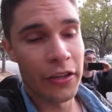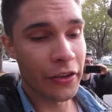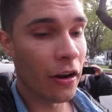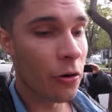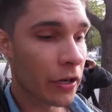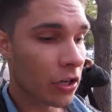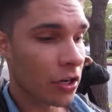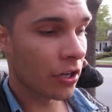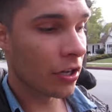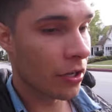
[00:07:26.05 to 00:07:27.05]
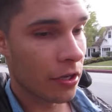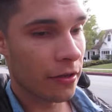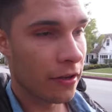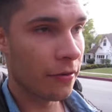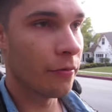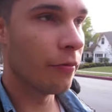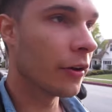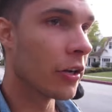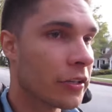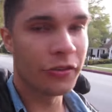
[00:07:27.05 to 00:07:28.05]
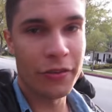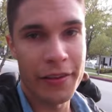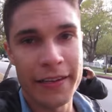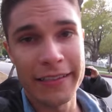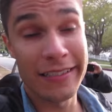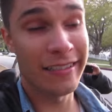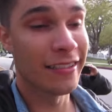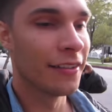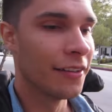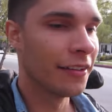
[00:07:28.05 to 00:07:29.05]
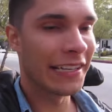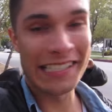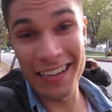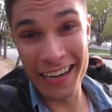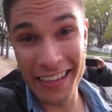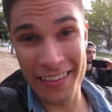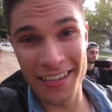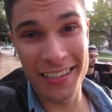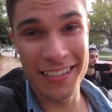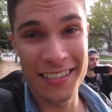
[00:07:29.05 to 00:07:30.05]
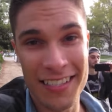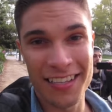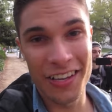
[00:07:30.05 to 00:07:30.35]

you know, we're gonna, we're gonna do things, exciting things.